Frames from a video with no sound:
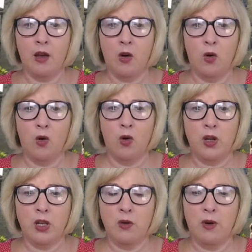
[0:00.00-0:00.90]
or
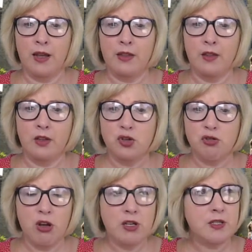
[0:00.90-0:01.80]
either the
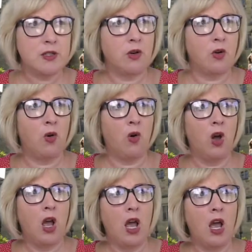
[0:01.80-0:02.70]
trust
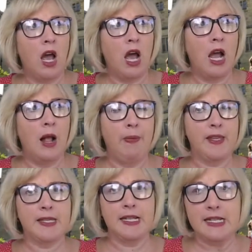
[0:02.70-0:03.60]
or
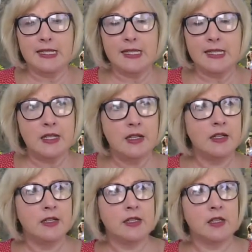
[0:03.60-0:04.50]
the
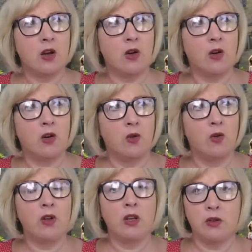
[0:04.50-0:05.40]
solicitors,
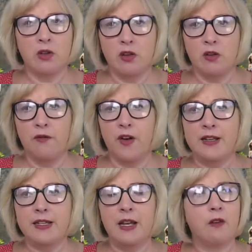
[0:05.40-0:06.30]
or to
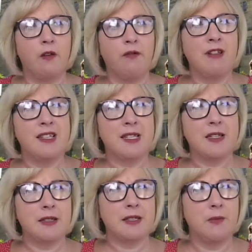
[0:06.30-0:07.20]
find out. So for
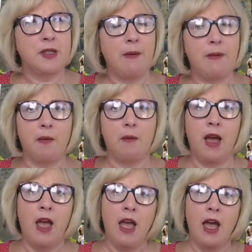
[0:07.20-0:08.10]
instance, sometimes I
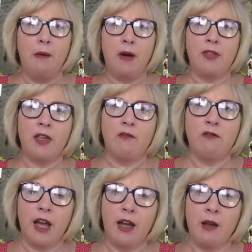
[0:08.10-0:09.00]
might think,
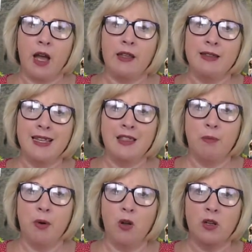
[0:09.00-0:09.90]
right, I need
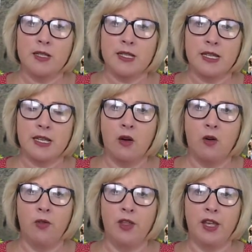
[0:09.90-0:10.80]
the policy
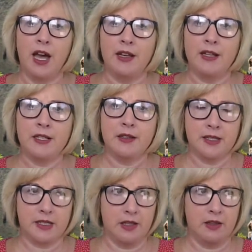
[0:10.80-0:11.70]
or the
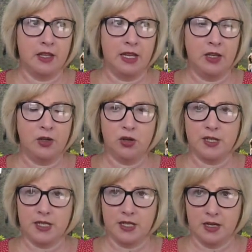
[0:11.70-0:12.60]
guidance that the
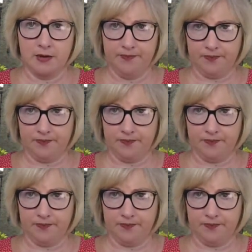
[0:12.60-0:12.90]
trust